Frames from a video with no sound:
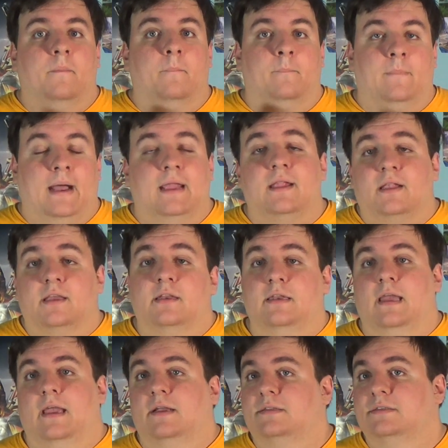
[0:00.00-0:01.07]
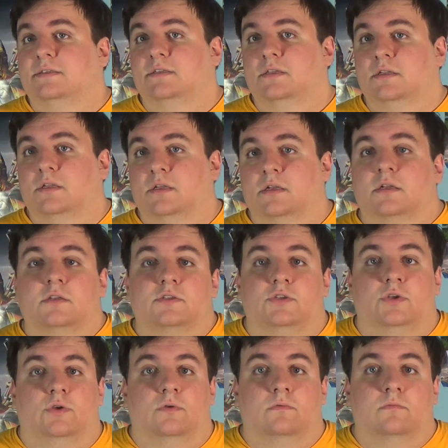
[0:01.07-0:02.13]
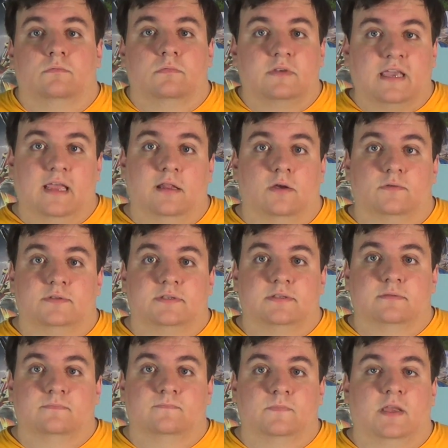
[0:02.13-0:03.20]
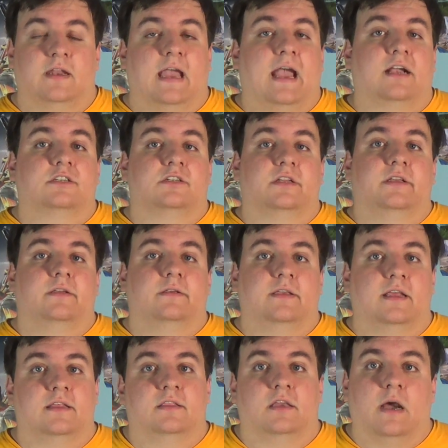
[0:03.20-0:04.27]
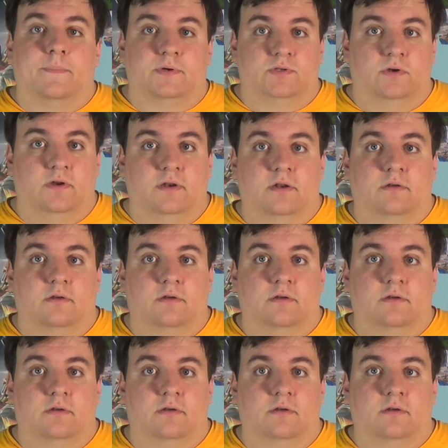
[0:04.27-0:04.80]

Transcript: might connect to Kalos. And actually getting the opportunity